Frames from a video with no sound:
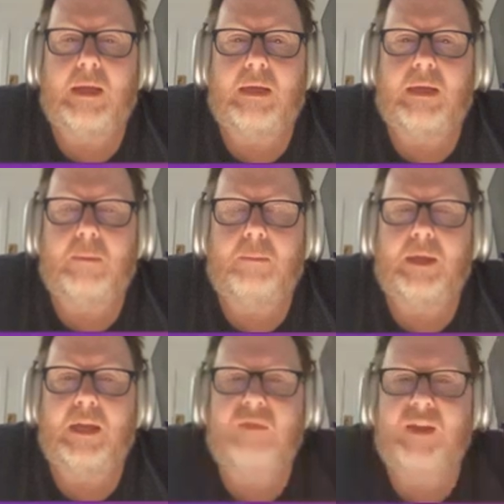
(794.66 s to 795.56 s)
ended up
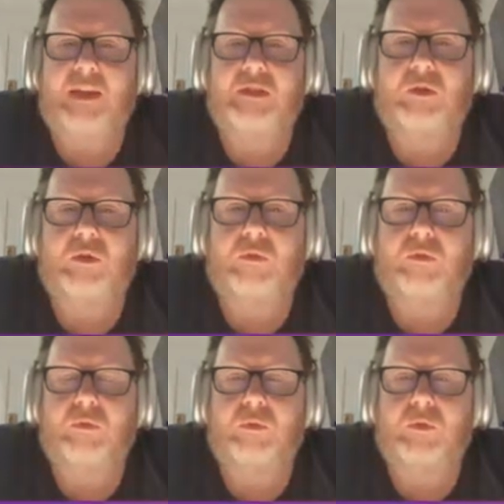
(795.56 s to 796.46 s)
being a factor of
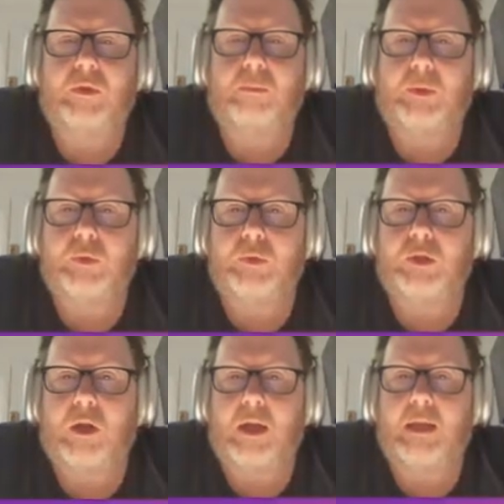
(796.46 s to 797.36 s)
the blue
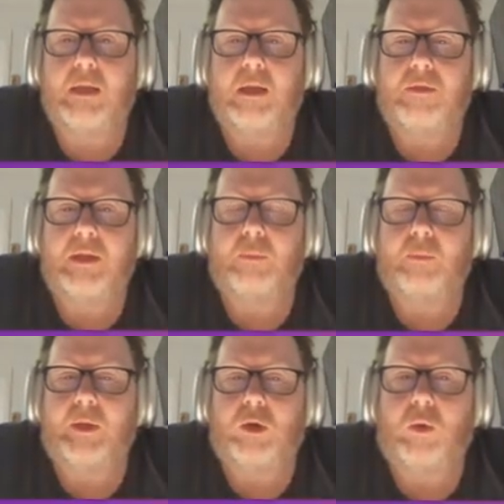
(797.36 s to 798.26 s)
die, then
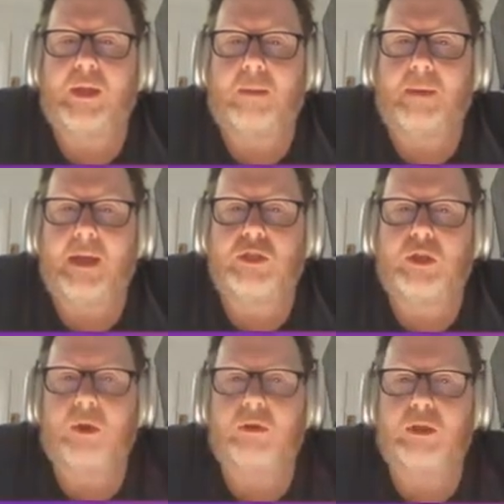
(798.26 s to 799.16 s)
we called that a match.
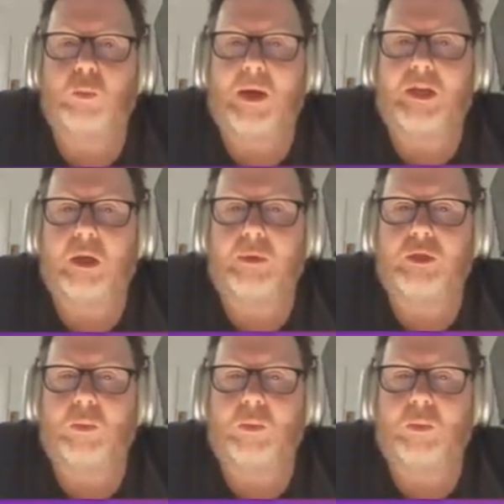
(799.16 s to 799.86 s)
So does 1 go